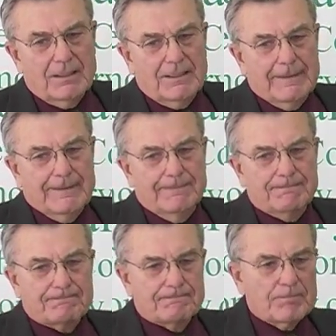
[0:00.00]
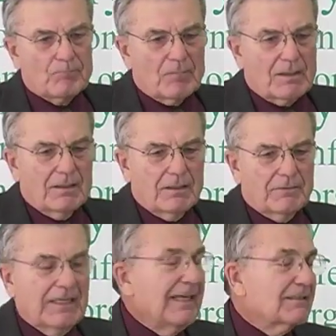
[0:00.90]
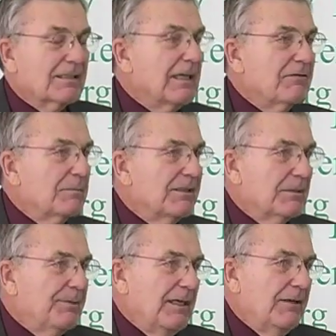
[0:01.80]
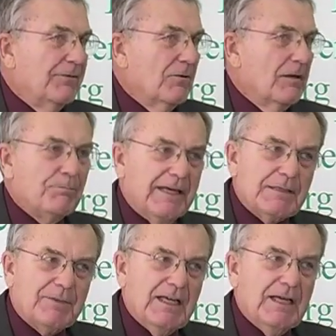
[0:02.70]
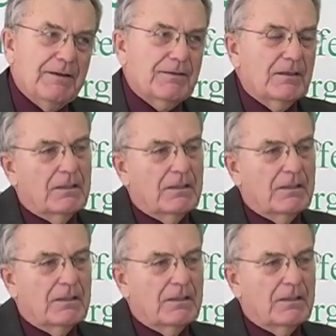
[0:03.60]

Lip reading: ask the government to pay for a bike path